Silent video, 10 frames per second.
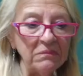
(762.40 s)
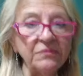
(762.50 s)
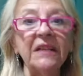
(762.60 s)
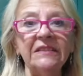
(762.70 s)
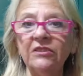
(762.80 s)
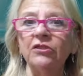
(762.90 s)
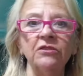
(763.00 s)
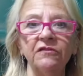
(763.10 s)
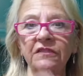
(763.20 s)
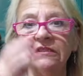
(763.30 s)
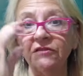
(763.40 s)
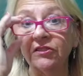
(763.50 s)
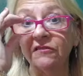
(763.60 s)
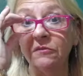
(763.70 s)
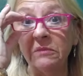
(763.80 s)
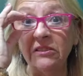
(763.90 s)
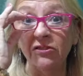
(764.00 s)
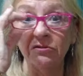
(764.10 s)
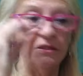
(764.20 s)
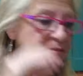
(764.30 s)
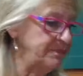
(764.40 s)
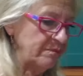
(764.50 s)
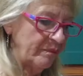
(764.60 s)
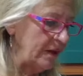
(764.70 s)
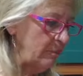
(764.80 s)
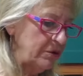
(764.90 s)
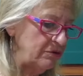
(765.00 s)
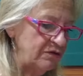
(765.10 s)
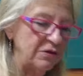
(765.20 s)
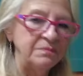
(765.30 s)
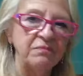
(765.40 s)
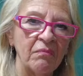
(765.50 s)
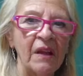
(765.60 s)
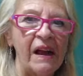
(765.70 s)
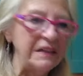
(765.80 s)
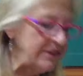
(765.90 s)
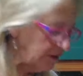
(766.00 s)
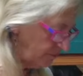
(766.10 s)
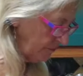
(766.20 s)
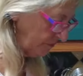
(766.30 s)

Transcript: That is all the flavours of the Mediterranean. Beautiful. And it